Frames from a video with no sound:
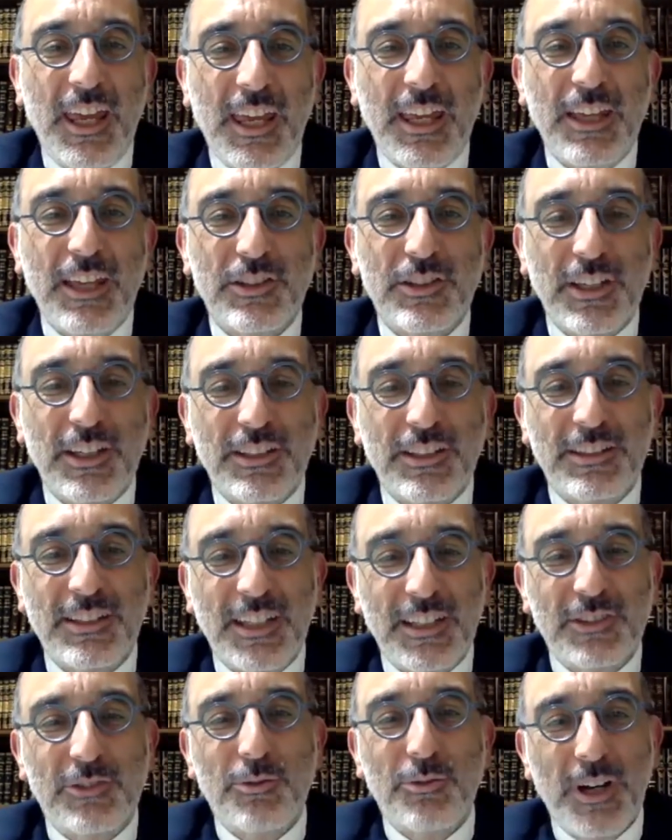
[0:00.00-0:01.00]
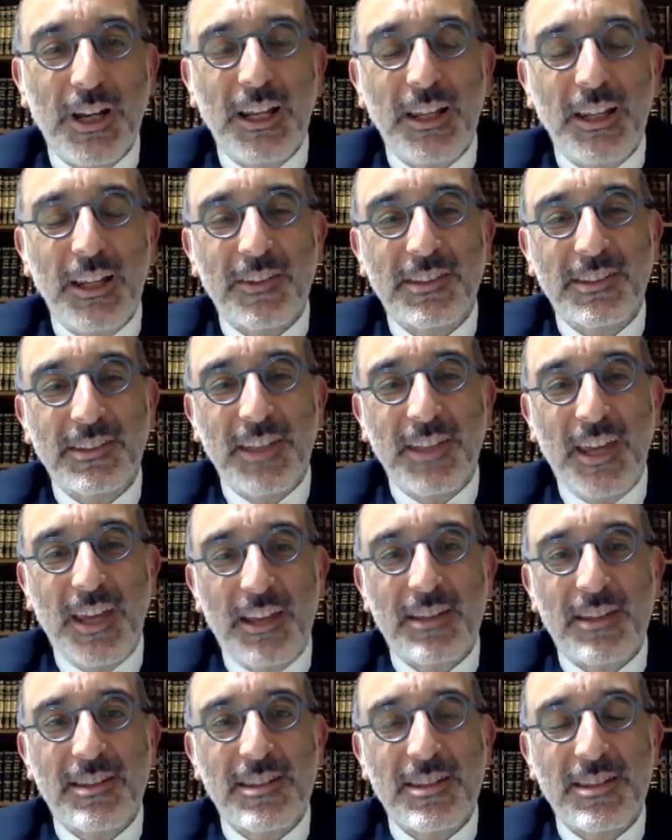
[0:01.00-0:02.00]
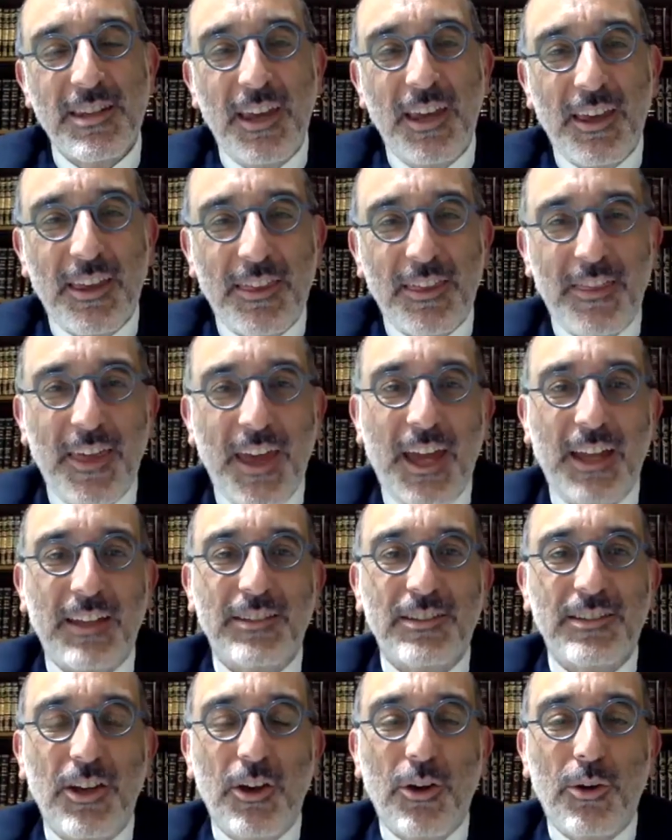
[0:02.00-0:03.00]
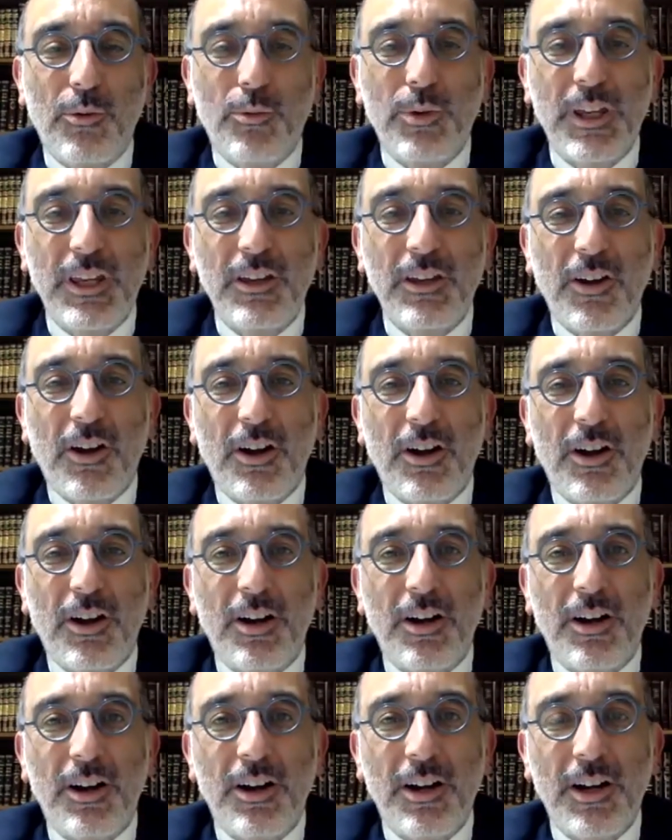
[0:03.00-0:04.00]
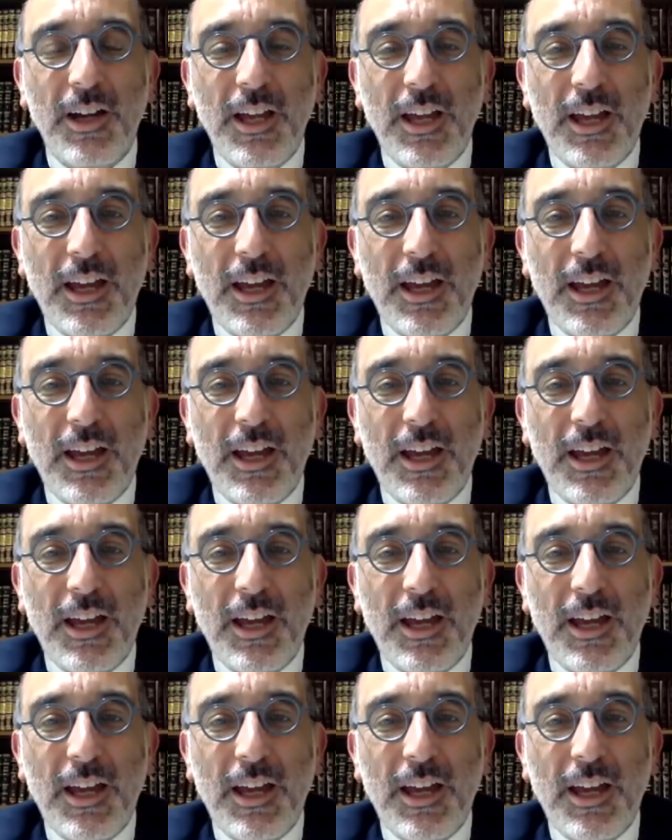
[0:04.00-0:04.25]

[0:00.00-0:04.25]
is really the sense that we are,